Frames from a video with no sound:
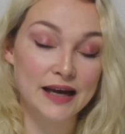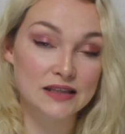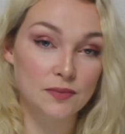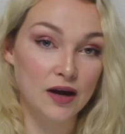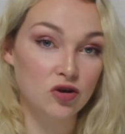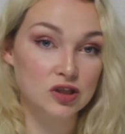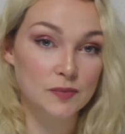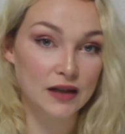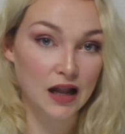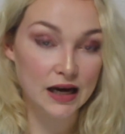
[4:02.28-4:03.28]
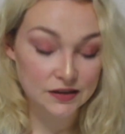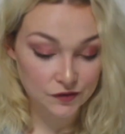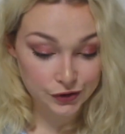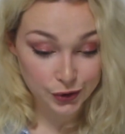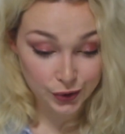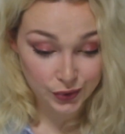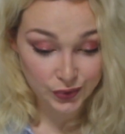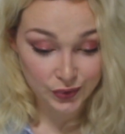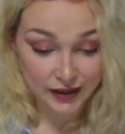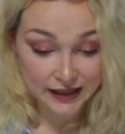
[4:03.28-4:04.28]
had to be hospitalized for
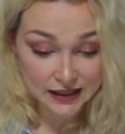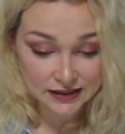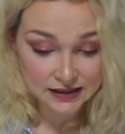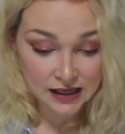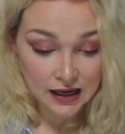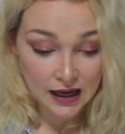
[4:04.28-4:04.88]
2 weeks.